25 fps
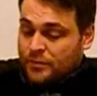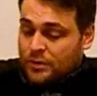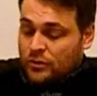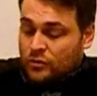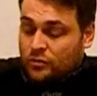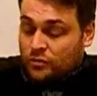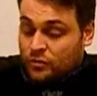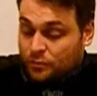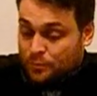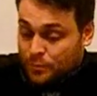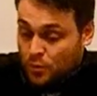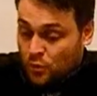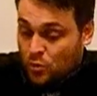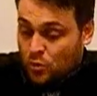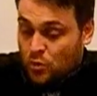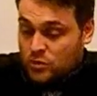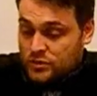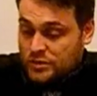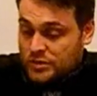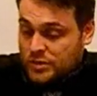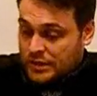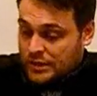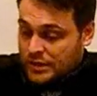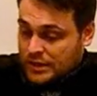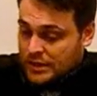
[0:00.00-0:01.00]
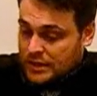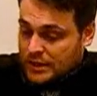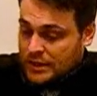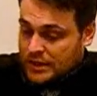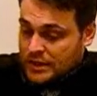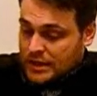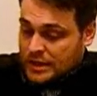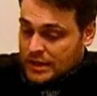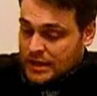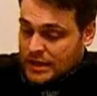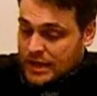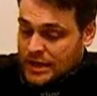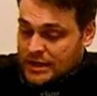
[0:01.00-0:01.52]
support
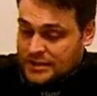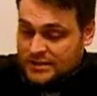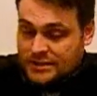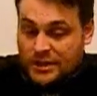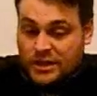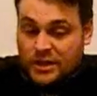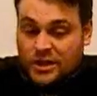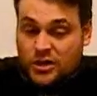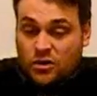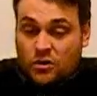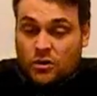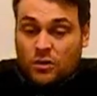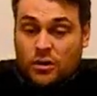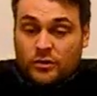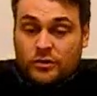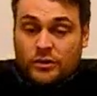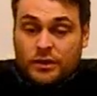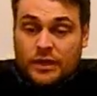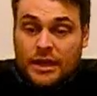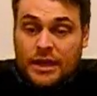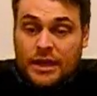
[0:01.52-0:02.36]
as they go on